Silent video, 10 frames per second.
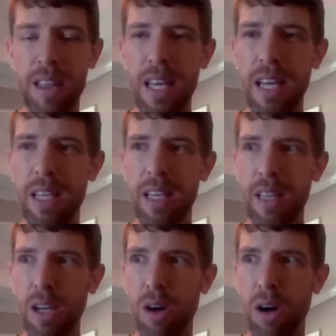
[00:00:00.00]
think
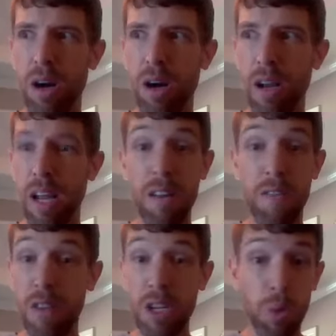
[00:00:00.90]
there are
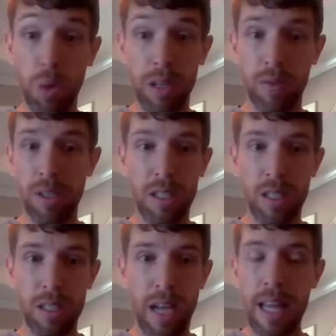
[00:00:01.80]
individual
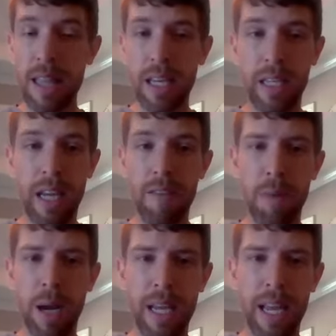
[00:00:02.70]
differences. I think
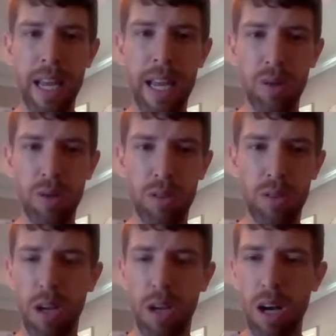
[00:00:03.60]
everybody
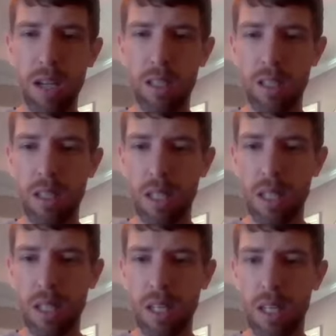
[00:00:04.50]
handles loss
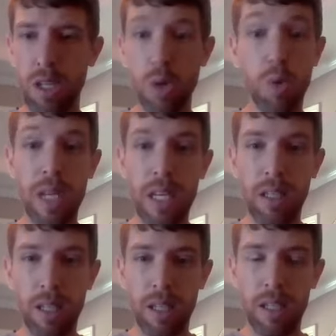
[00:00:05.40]

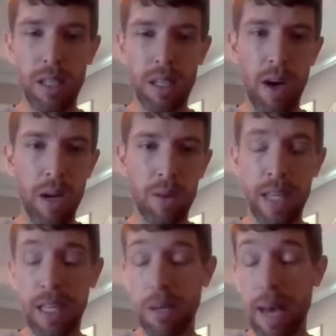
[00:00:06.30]
uniquely. You know, I don't
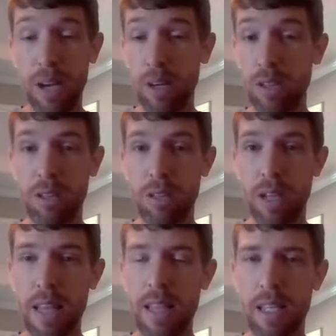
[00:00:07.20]
think it matters.
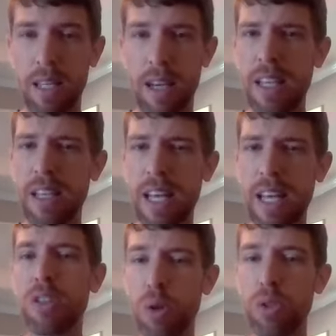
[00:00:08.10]
I think I think
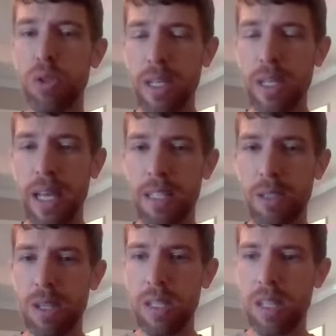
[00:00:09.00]
yes, culturally, yes,
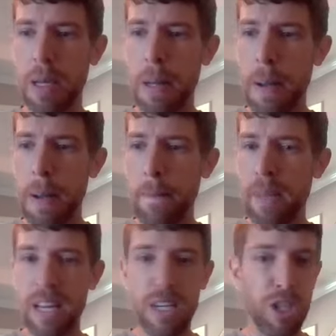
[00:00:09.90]
there is.
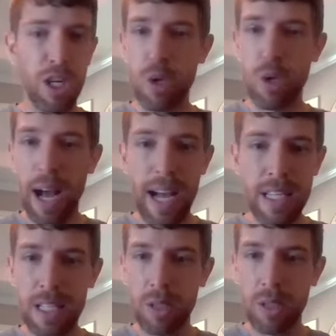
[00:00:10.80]
Gender
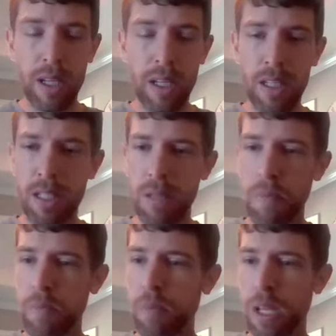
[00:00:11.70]
wise, there is.
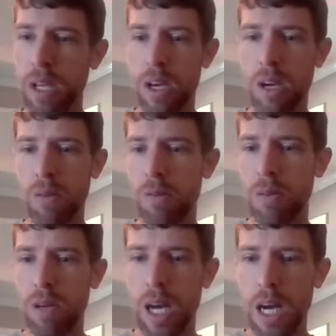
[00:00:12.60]
You know,
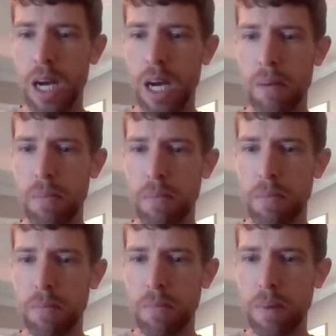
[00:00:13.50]
um,
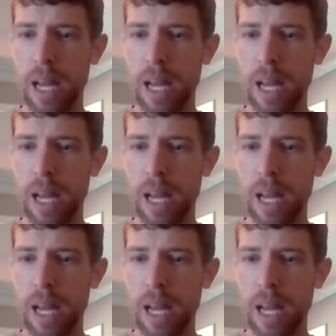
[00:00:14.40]
but I